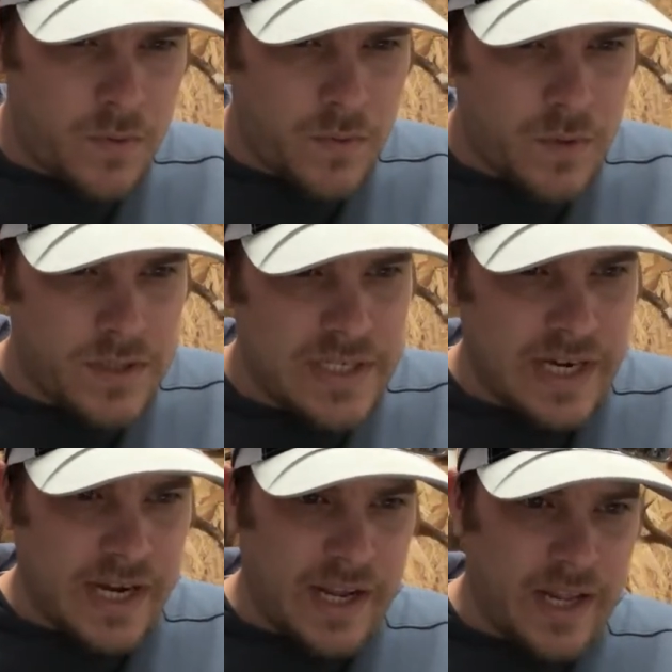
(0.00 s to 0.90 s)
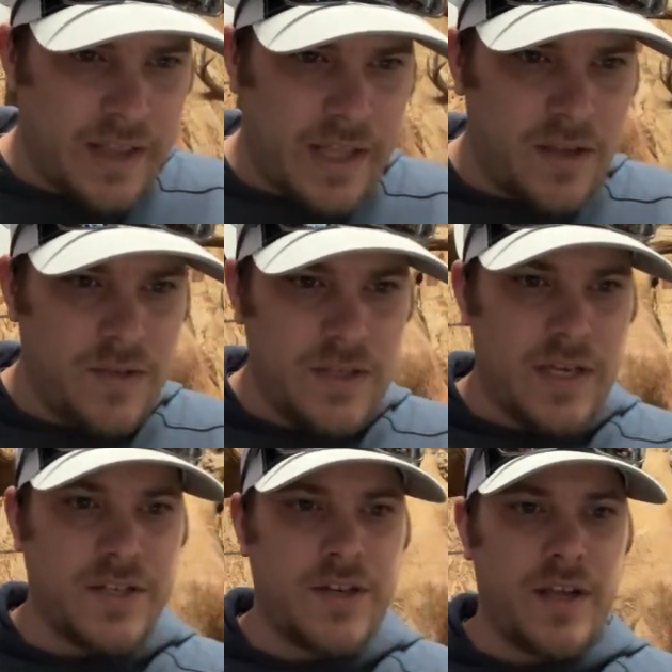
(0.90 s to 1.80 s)
or die like you did
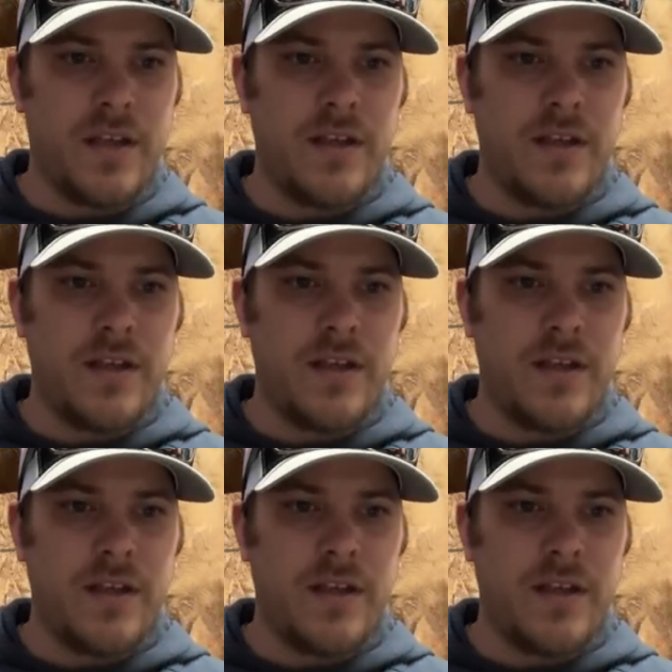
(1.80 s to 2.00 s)
yesterday,